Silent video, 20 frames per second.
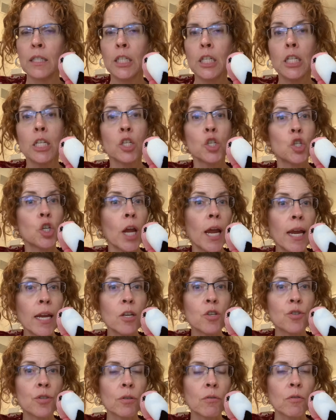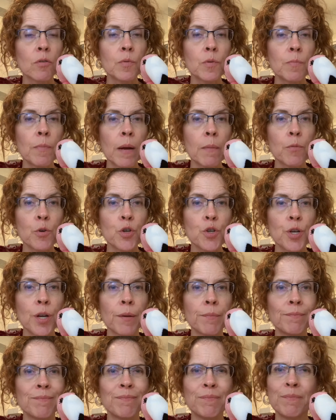change the group's
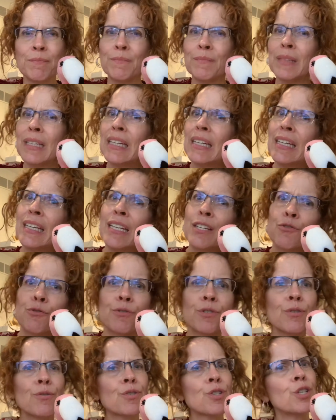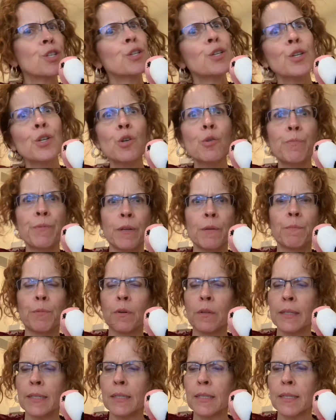membership, introduce new
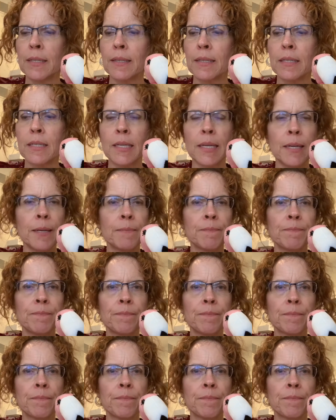people into the team,